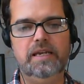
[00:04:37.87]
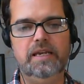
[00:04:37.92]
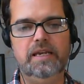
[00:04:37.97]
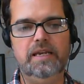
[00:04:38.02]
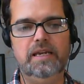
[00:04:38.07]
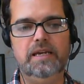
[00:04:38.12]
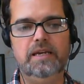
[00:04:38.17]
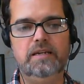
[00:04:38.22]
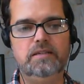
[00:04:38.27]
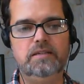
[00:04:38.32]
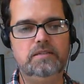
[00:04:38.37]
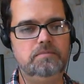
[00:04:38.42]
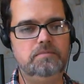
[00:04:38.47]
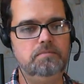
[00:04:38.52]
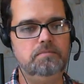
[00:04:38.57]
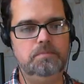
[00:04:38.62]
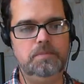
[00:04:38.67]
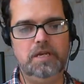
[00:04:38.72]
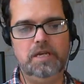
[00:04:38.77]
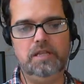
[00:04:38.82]
and
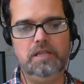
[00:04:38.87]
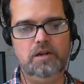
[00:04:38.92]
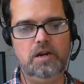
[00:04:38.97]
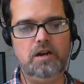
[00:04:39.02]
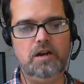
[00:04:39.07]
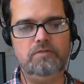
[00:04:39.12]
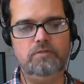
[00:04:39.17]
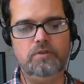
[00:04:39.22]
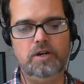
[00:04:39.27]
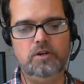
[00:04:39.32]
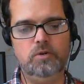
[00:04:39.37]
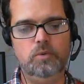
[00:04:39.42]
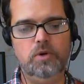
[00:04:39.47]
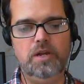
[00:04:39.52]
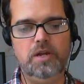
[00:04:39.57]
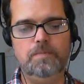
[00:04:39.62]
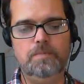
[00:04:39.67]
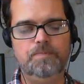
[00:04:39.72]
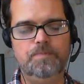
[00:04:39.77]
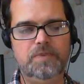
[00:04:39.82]
mail it off right
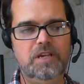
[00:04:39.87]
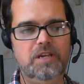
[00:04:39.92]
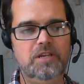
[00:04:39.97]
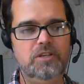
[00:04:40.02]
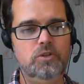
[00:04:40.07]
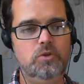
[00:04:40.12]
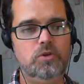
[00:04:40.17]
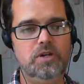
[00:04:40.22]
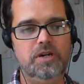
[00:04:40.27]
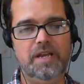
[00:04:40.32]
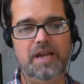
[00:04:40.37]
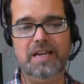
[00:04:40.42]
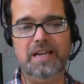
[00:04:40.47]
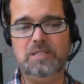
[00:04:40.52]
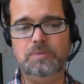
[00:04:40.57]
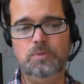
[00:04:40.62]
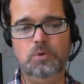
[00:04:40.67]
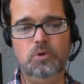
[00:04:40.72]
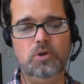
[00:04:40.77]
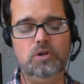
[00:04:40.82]
away. You can
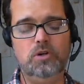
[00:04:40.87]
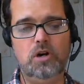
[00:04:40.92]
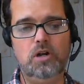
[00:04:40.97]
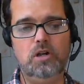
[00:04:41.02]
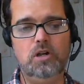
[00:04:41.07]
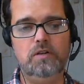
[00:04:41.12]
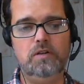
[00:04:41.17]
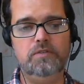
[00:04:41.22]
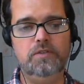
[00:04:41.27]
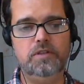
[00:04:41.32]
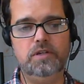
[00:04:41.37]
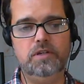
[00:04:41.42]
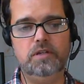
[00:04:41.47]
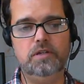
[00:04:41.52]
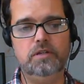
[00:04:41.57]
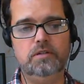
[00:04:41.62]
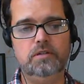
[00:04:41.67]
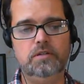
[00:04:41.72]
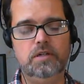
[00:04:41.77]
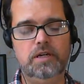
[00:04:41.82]
export all of the